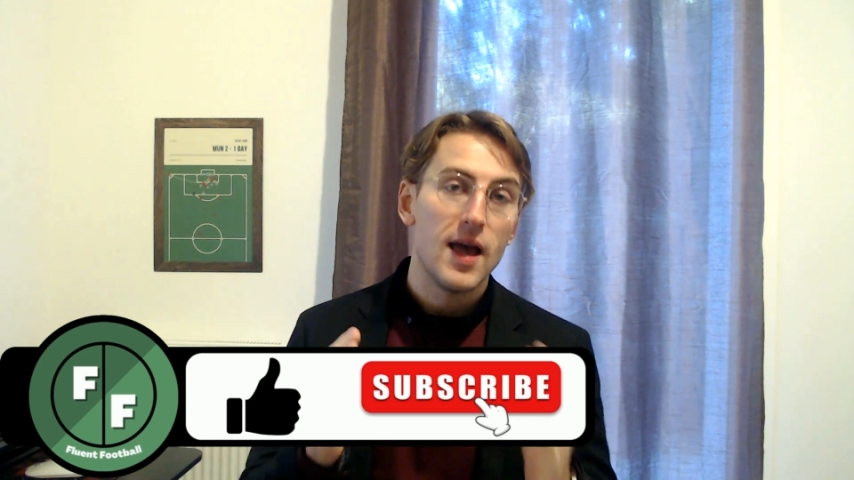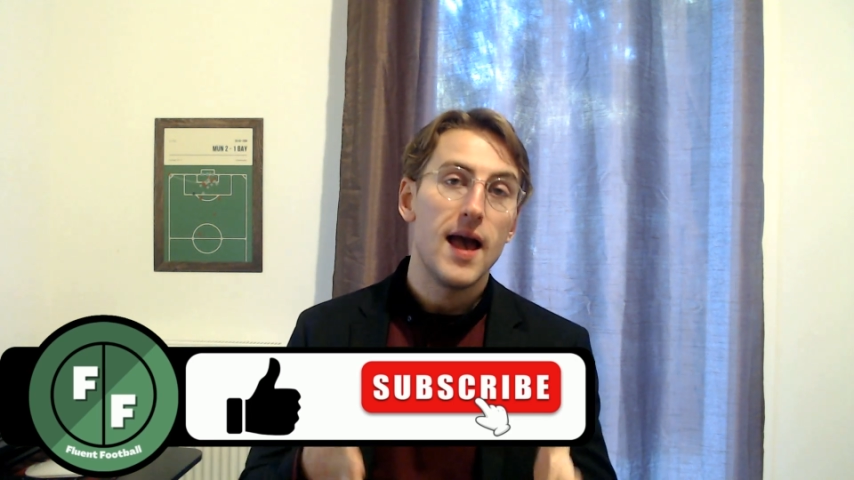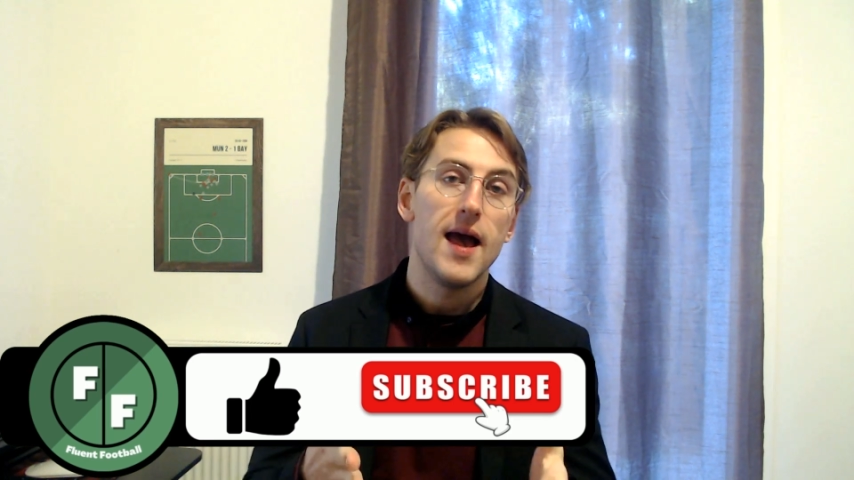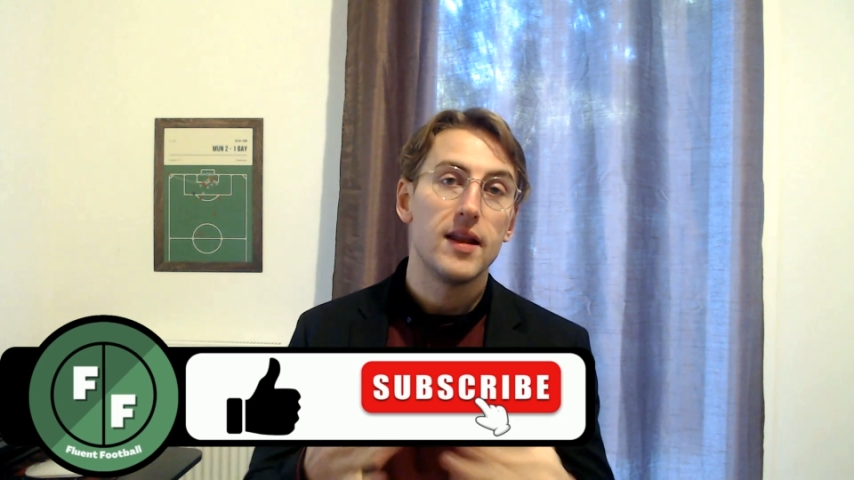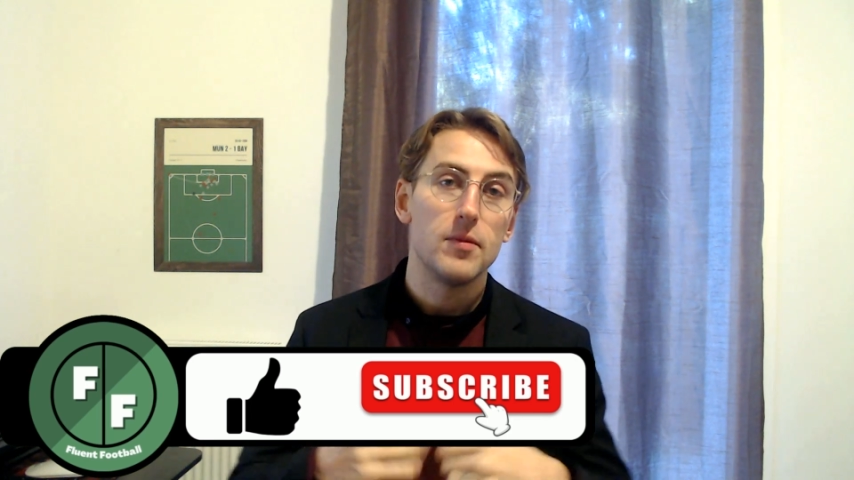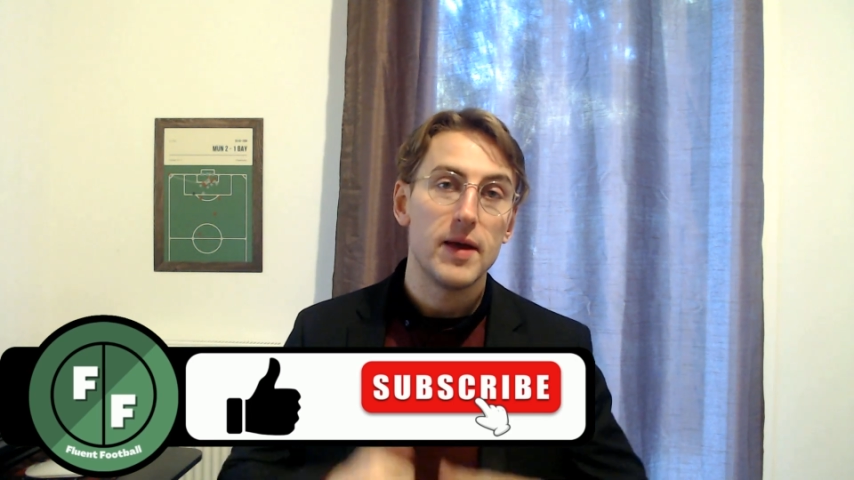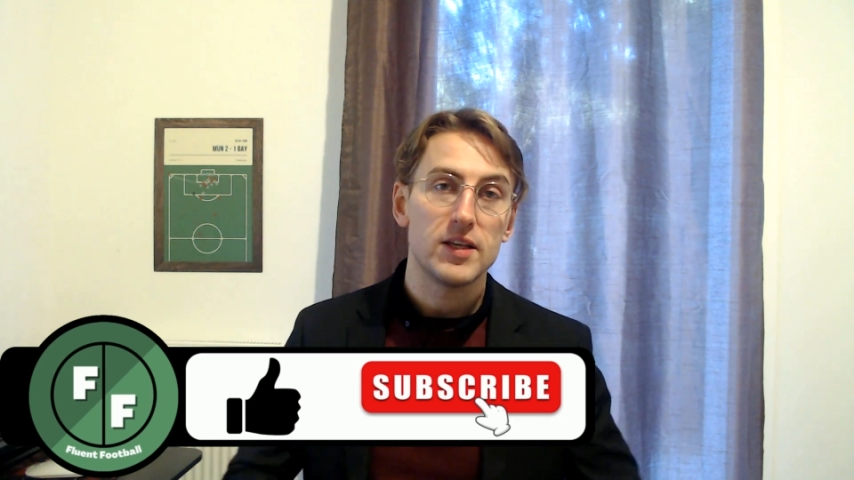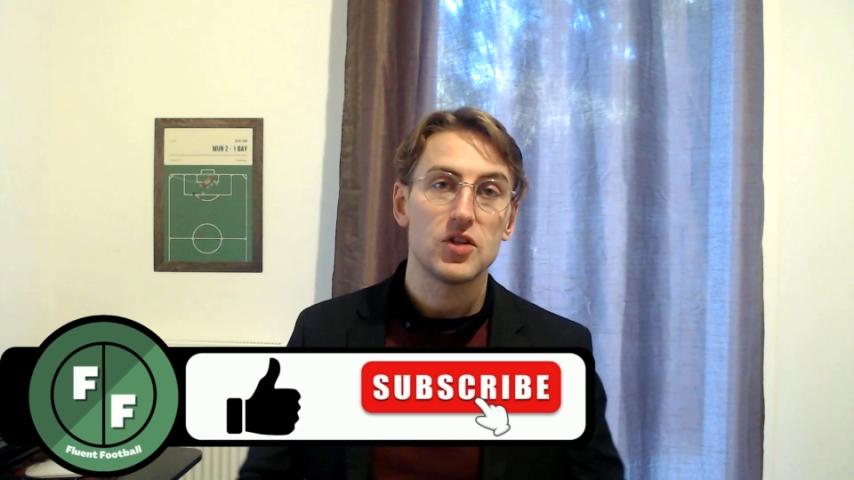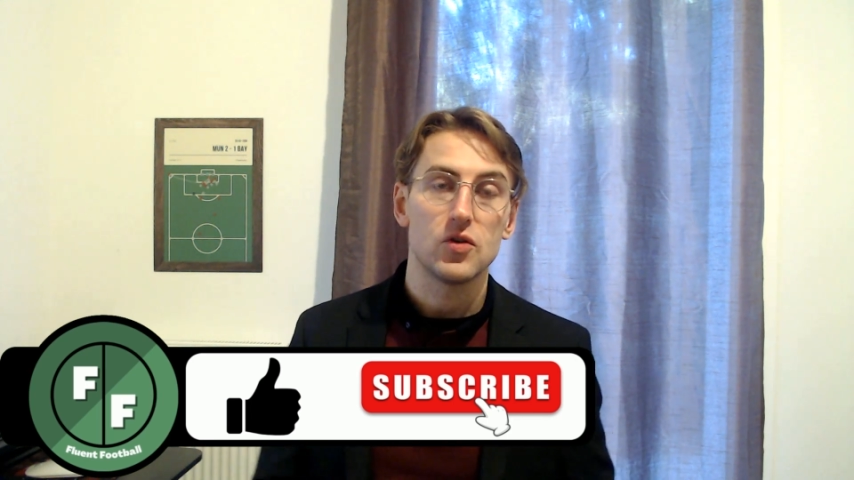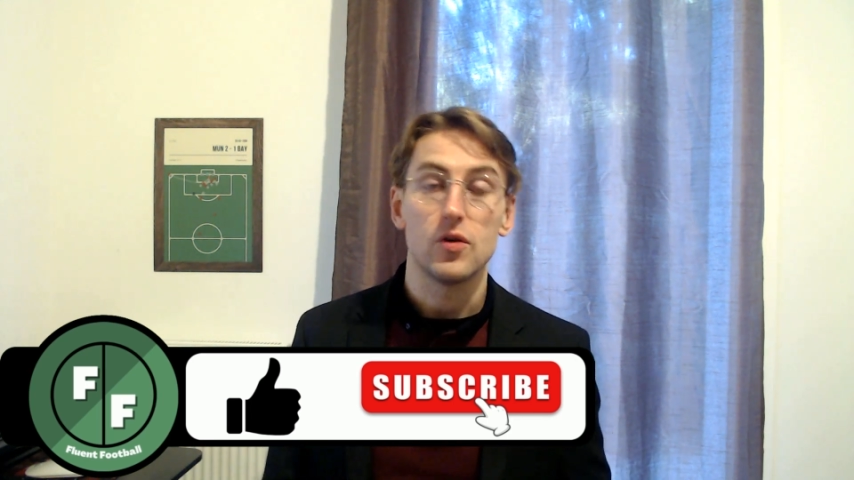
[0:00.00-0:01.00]
and it
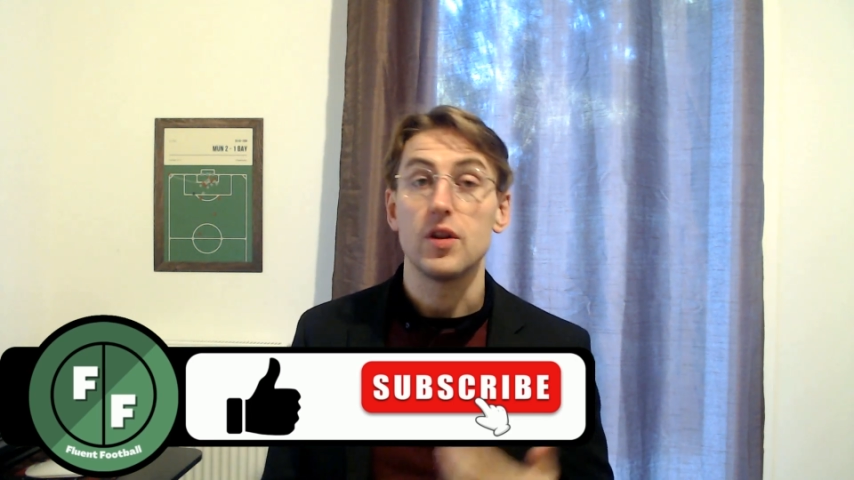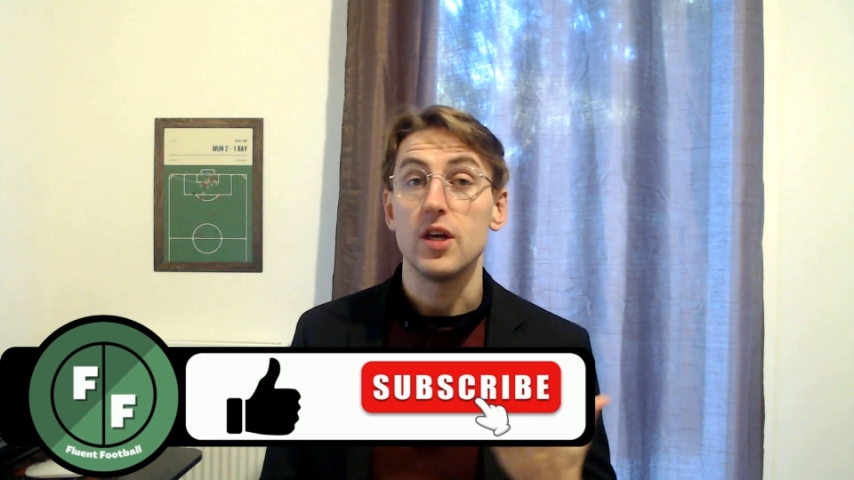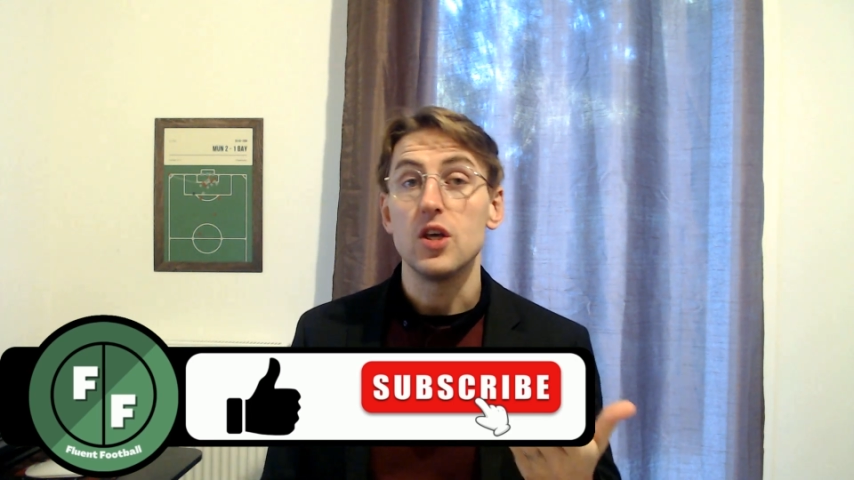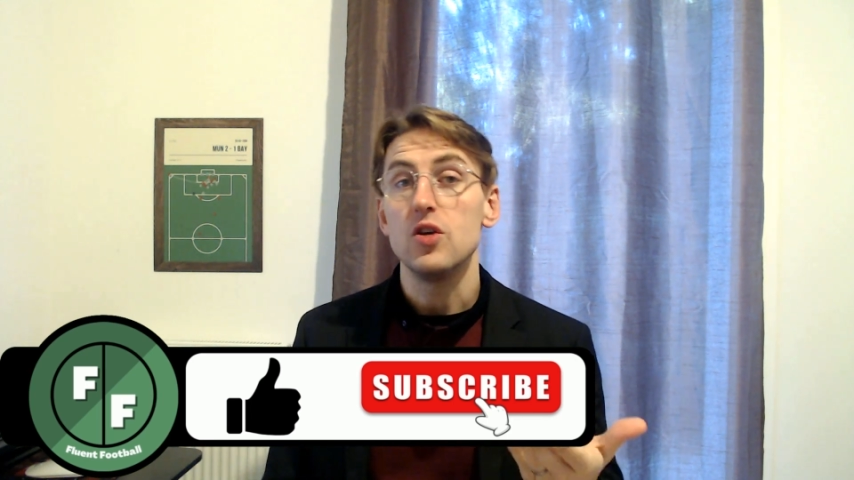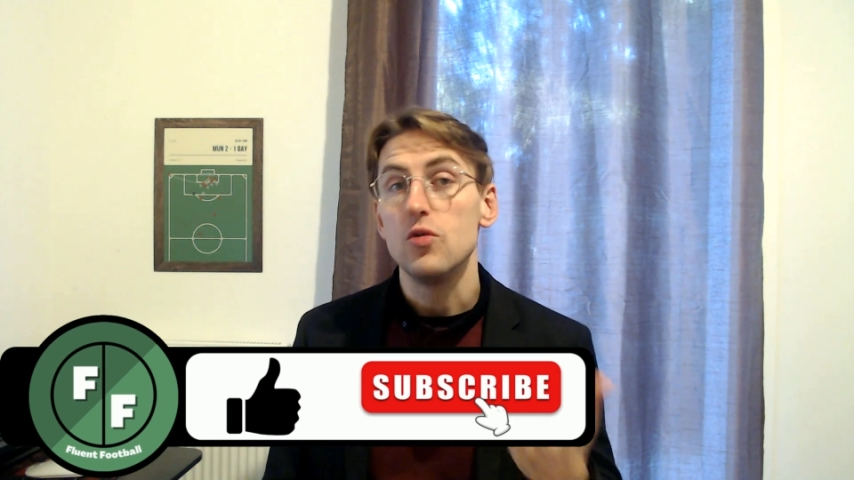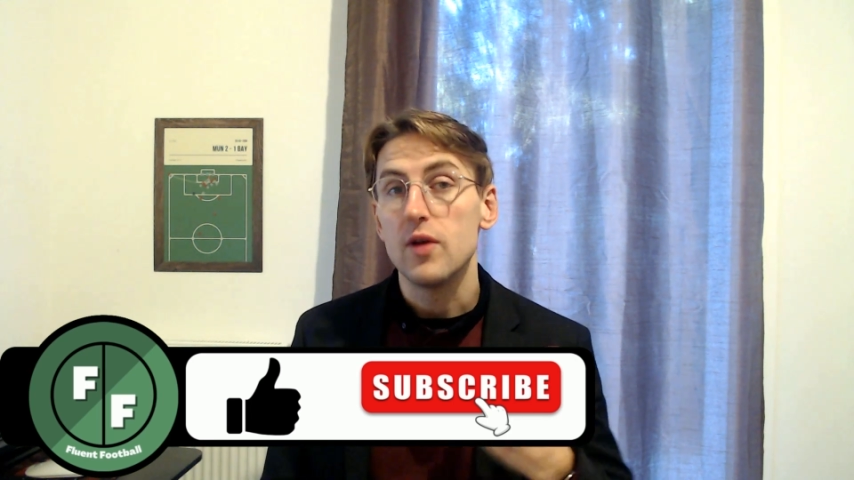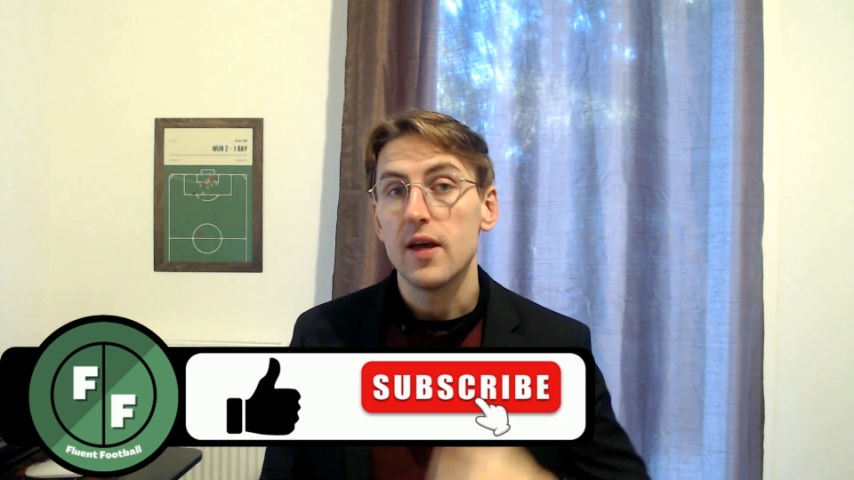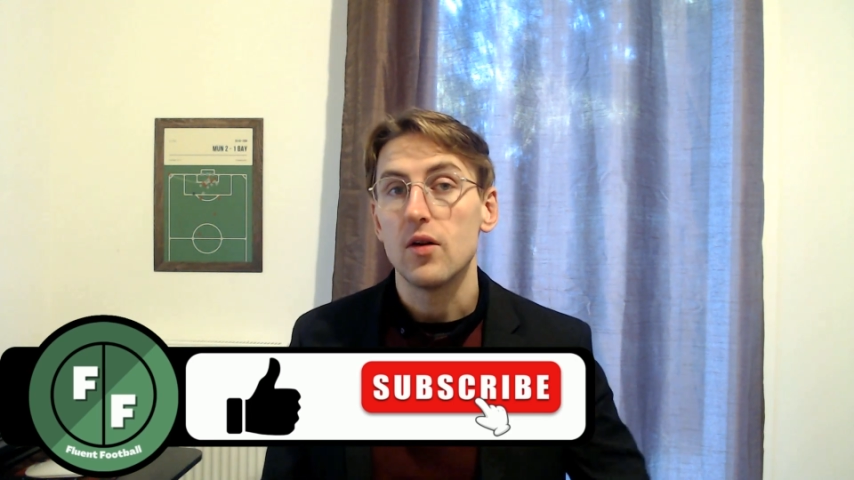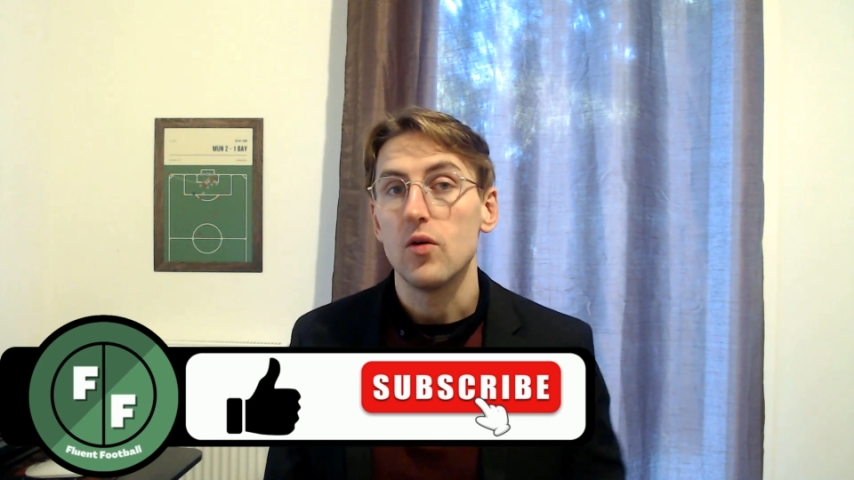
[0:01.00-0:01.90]
makes sure that you get